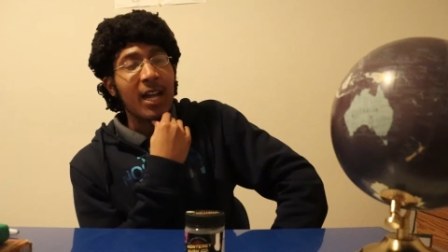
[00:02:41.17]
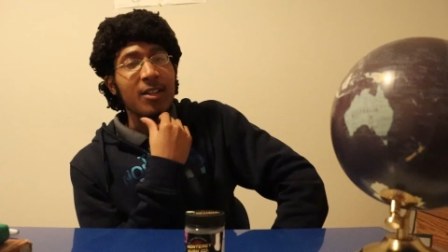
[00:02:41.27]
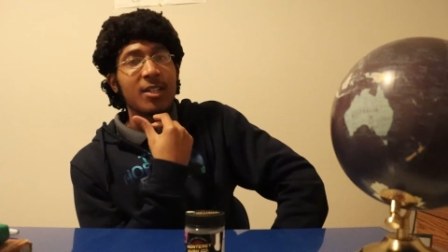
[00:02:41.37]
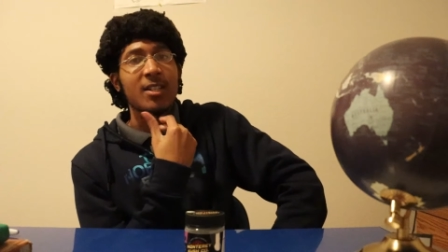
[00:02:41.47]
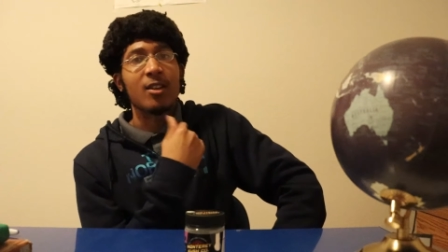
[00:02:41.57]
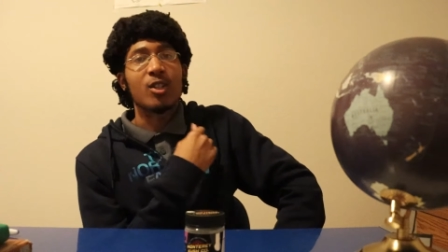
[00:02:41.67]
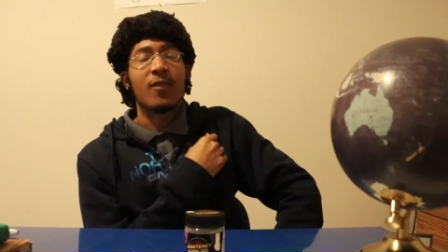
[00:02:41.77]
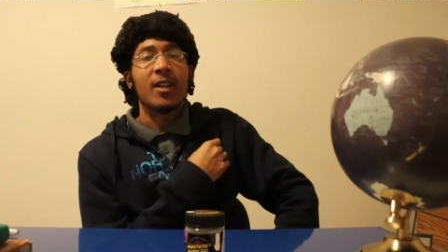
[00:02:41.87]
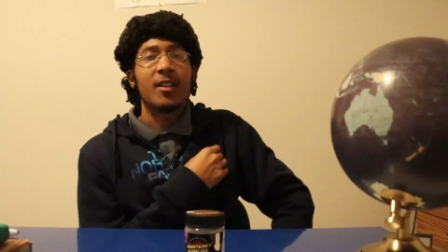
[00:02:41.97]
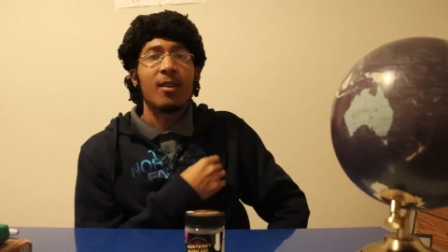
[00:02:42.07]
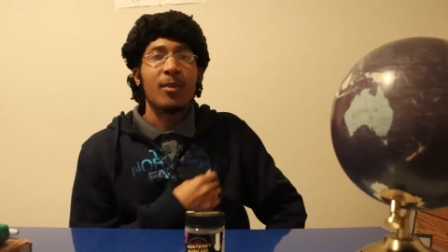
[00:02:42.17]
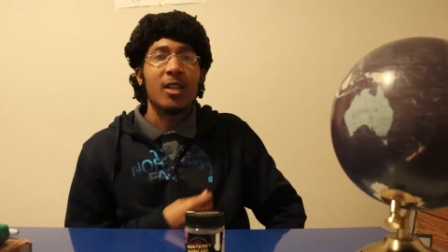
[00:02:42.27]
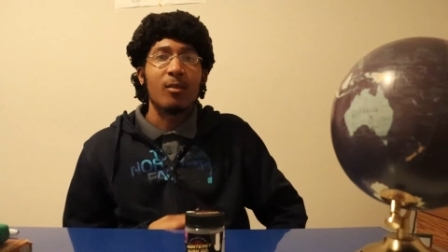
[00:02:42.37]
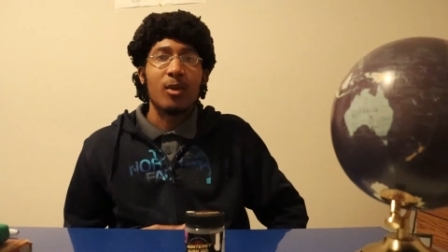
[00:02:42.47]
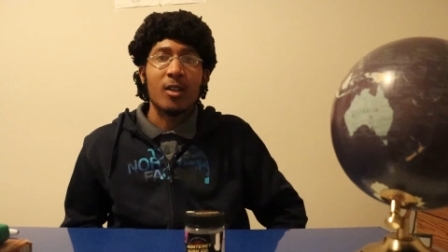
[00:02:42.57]
At least it sounds funny to
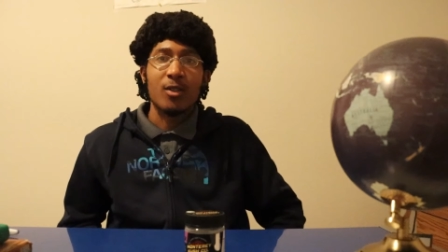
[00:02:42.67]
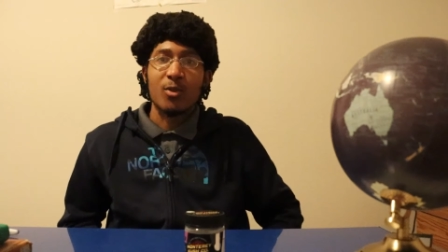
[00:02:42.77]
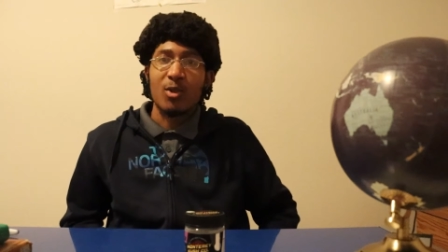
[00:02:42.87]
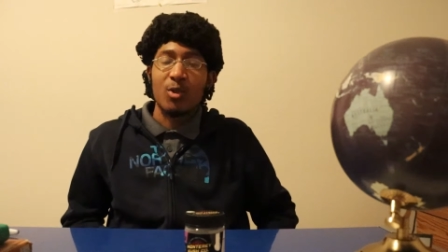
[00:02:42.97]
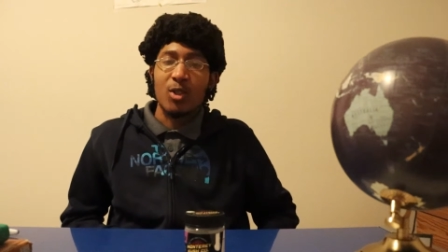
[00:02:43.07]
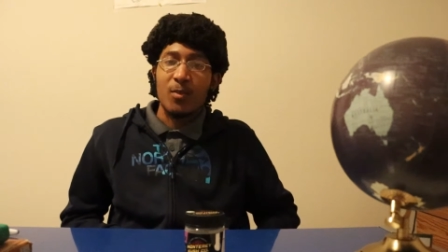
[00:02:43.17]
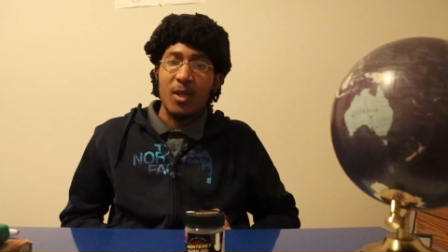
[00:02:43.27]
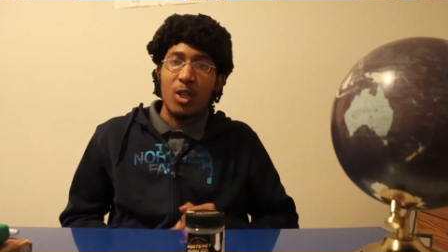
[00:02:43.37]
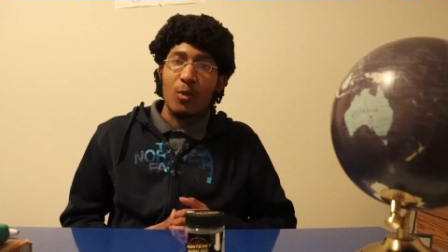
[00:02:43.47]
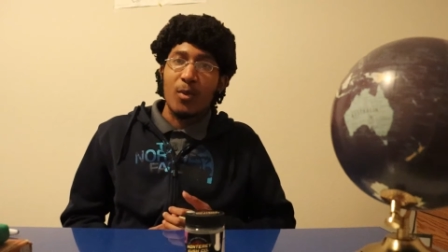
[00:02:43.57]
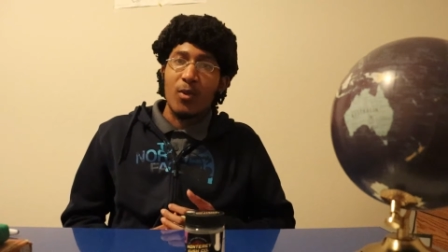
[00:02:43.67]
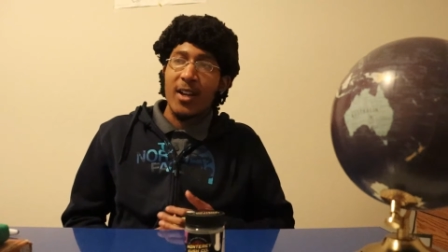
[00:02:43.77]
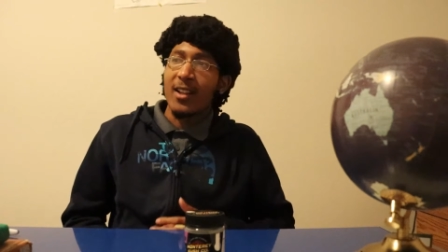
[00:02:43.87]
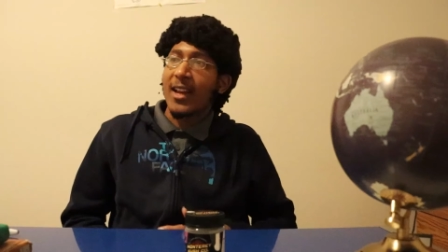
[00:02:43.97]
me because we're supposed to be human, right?